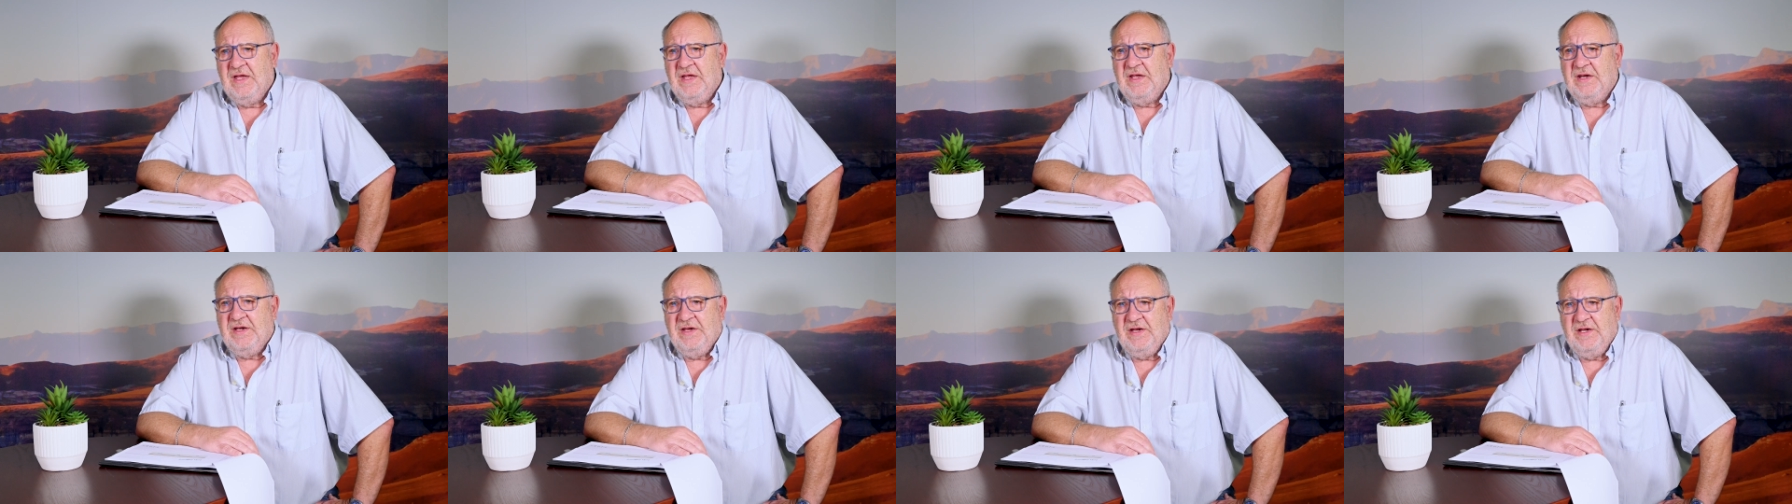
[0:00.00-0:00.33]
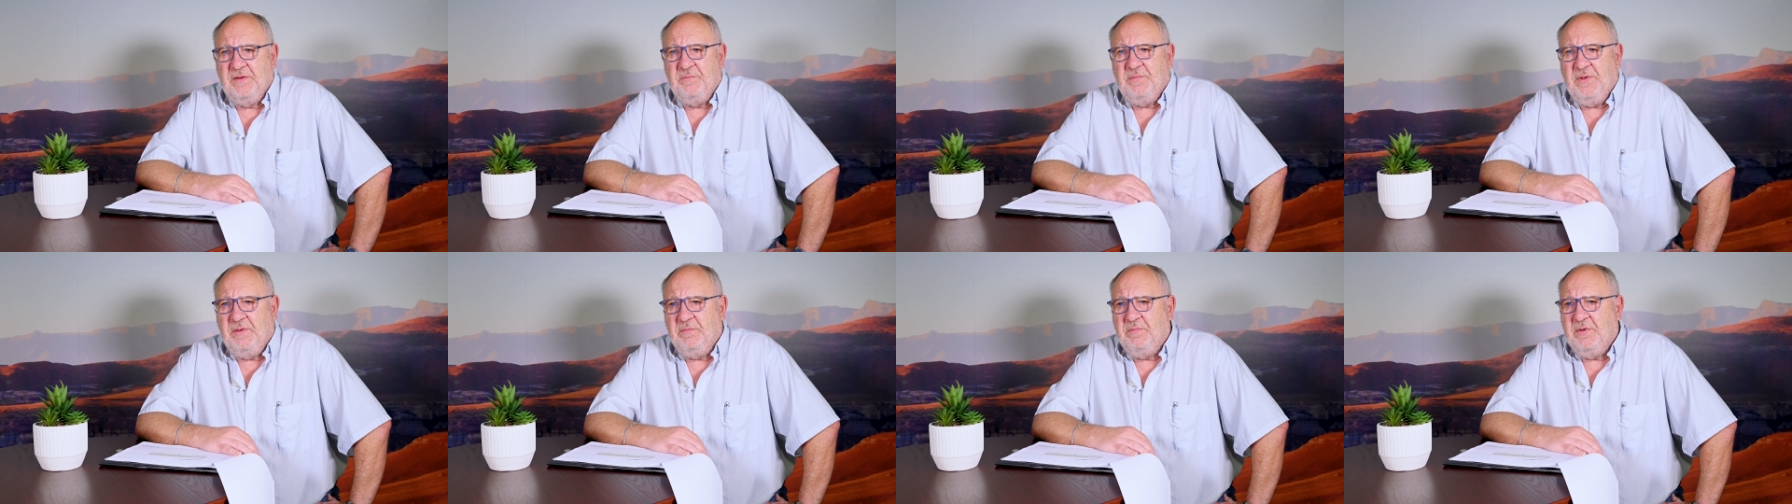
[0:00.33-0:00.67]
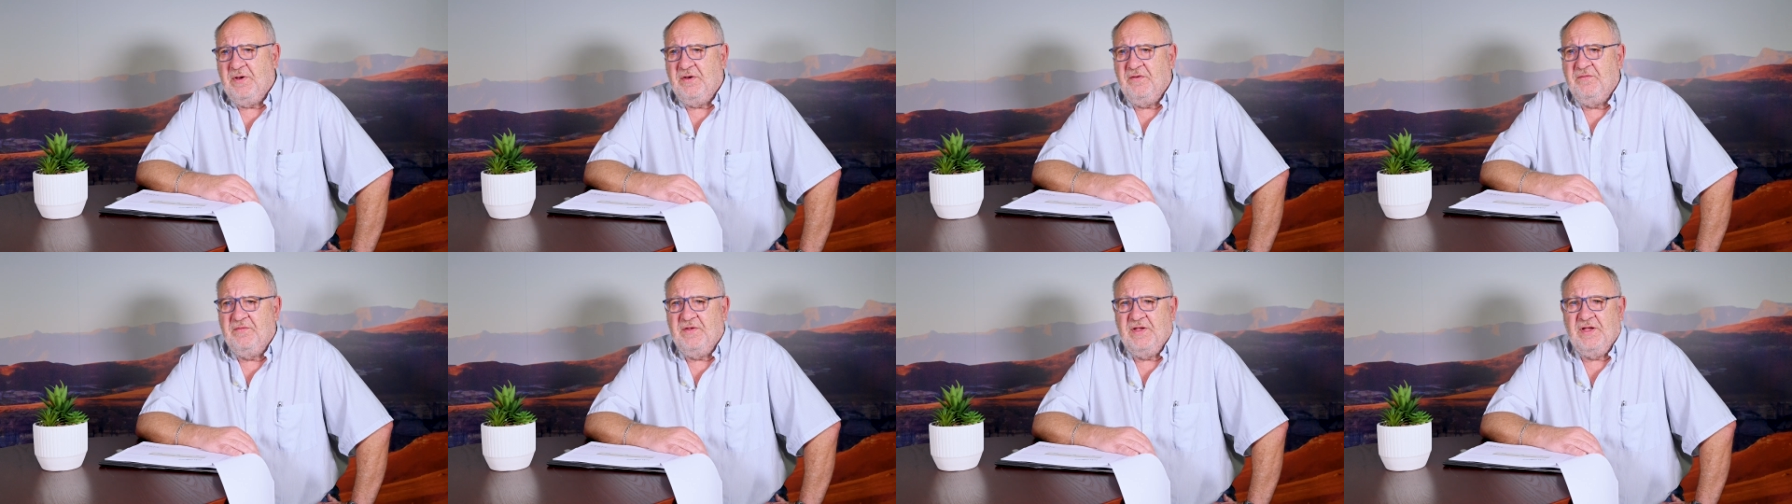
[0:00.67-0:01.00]
Really,
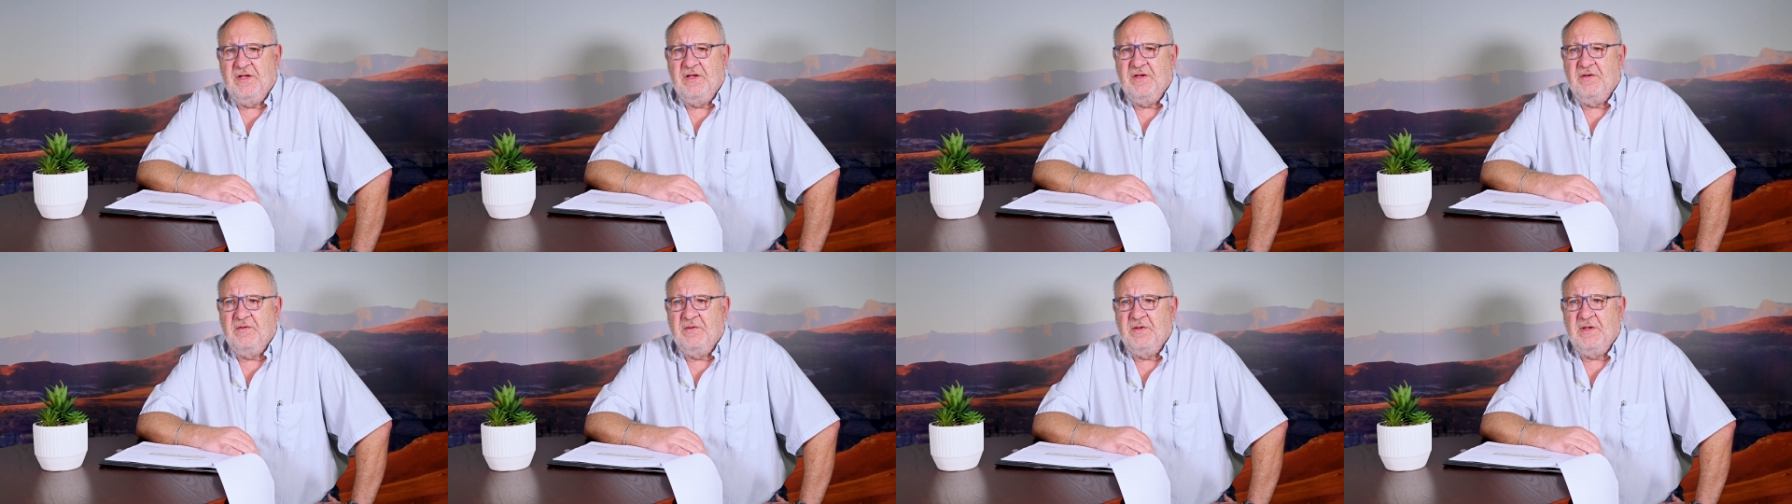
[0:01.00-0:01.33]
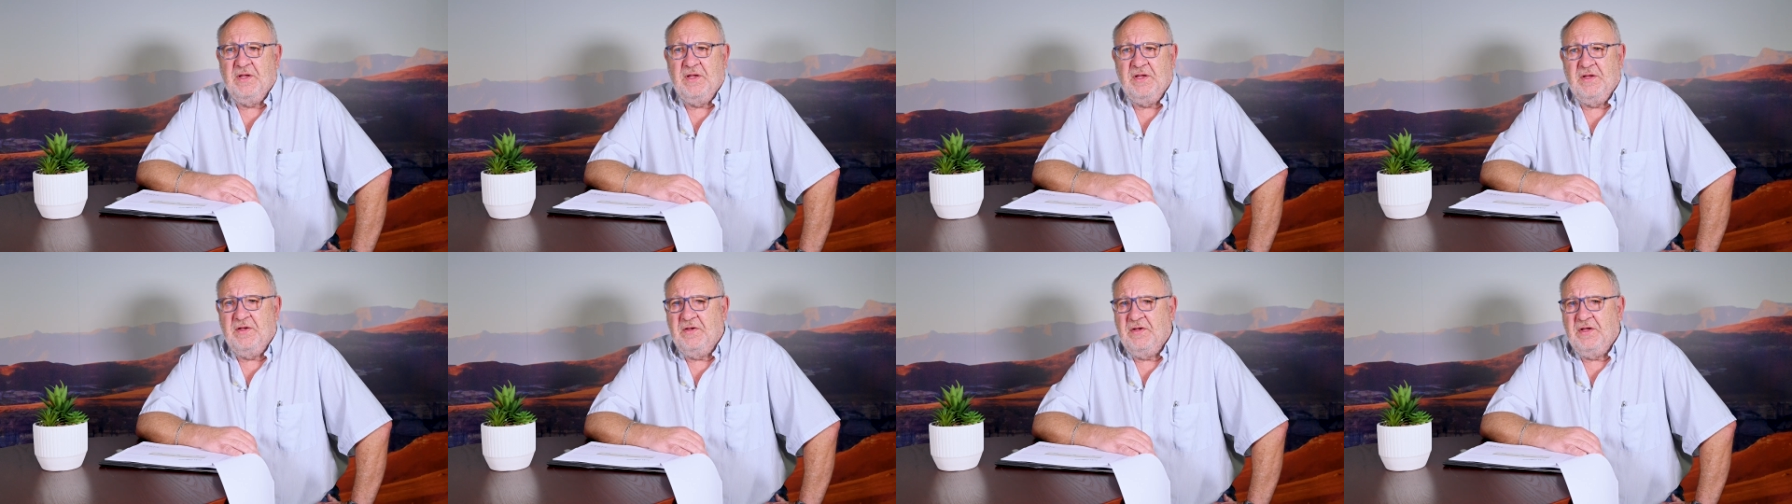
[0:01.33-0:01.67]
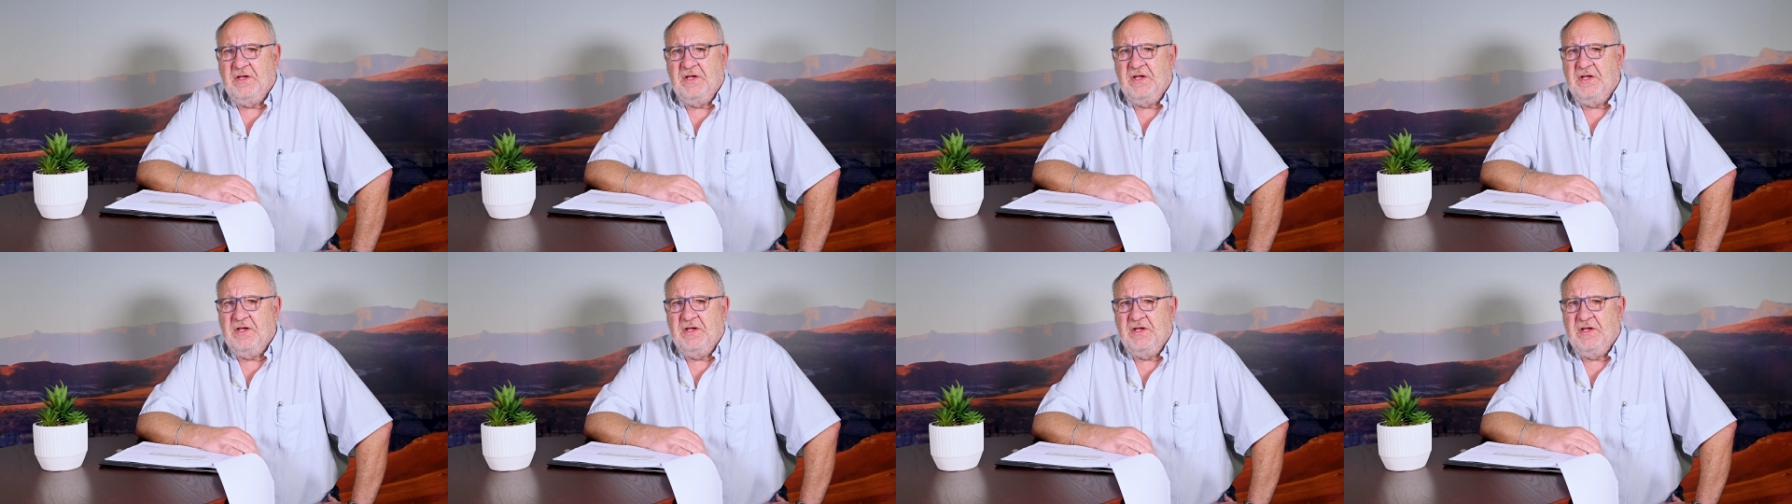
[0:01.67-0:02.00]
people, the
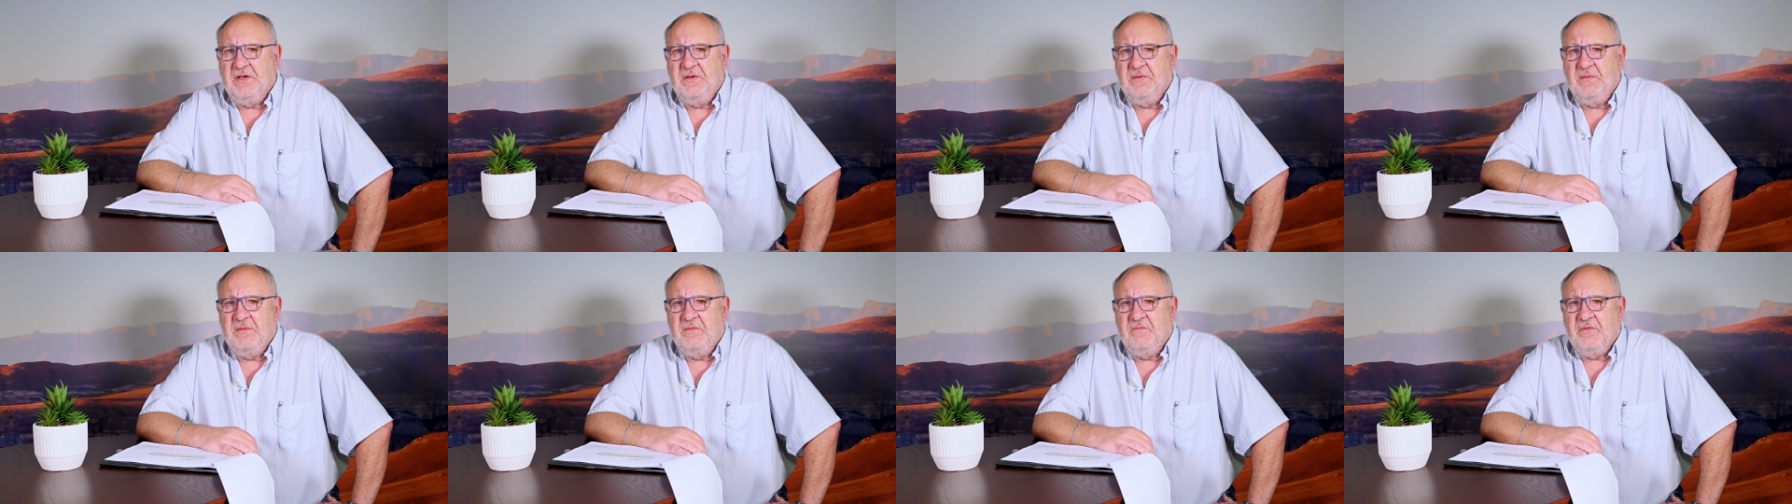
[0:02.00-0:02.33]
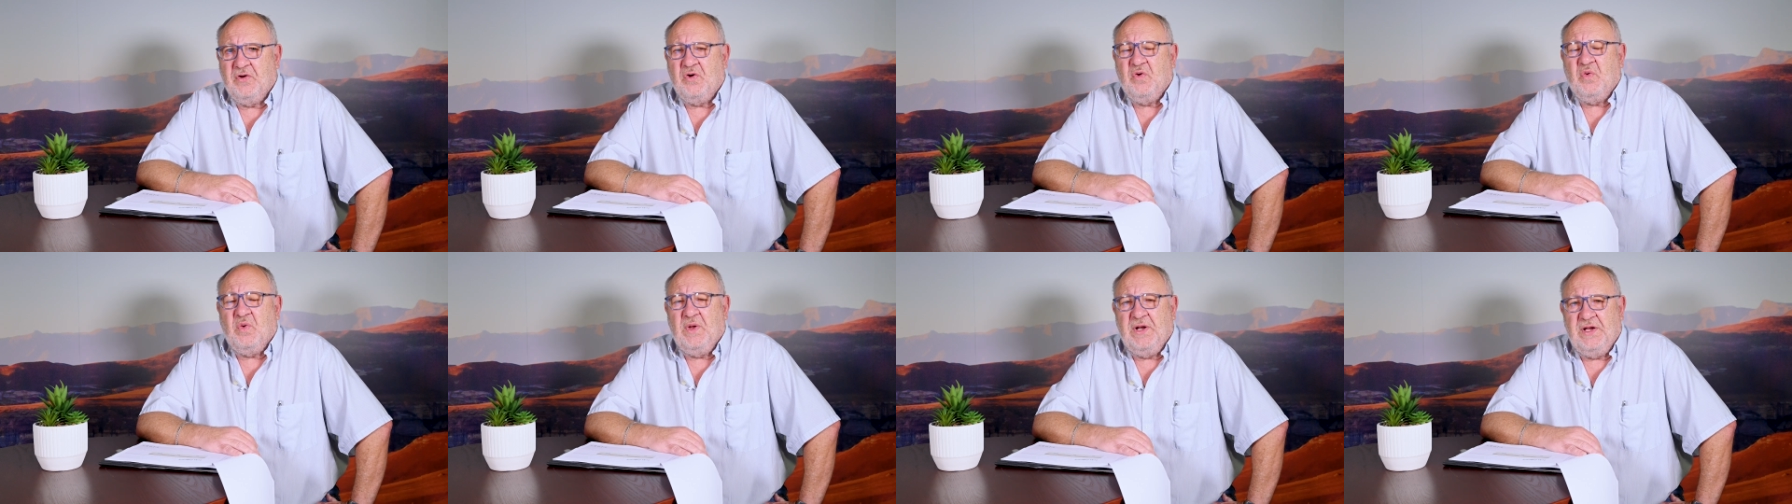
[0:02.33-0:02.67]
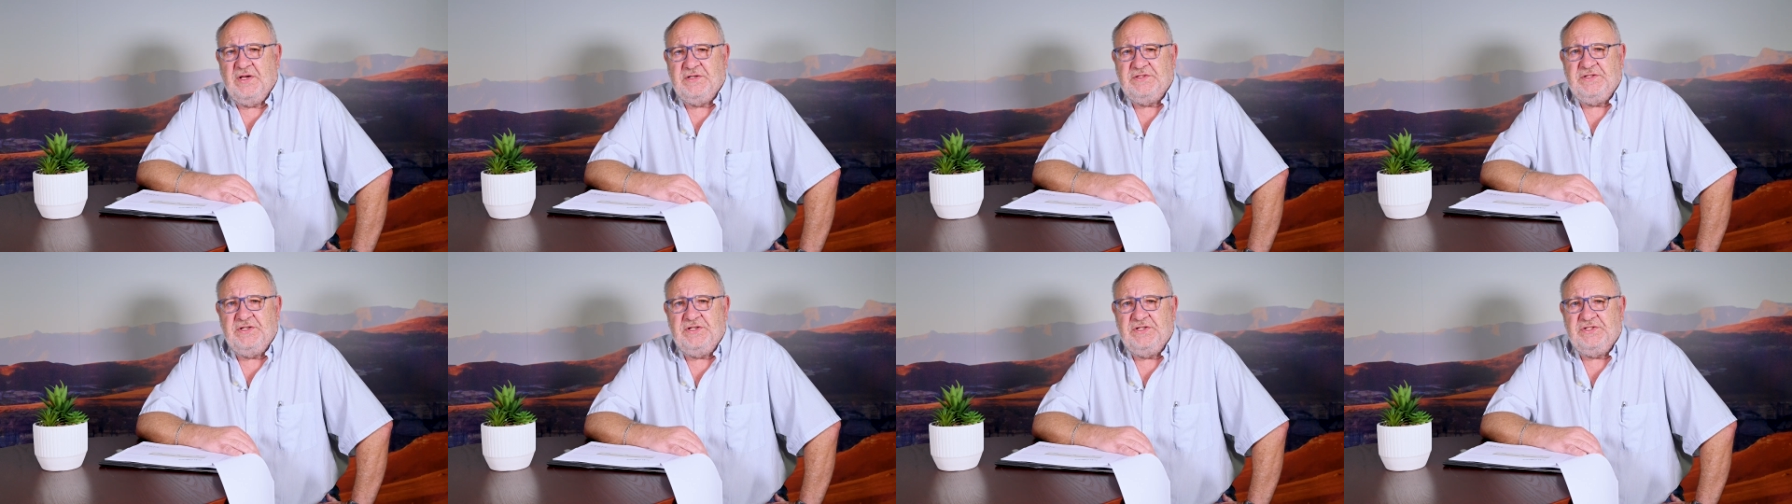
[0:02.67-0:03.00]

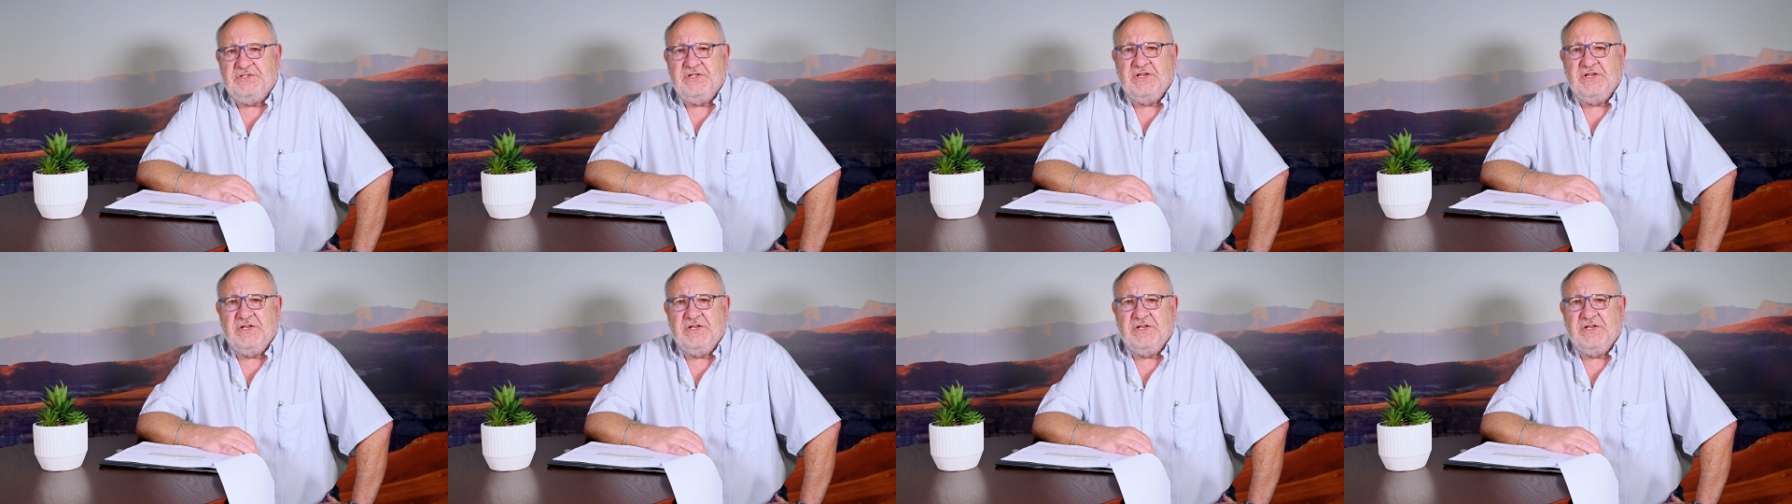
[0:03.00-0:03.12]
quality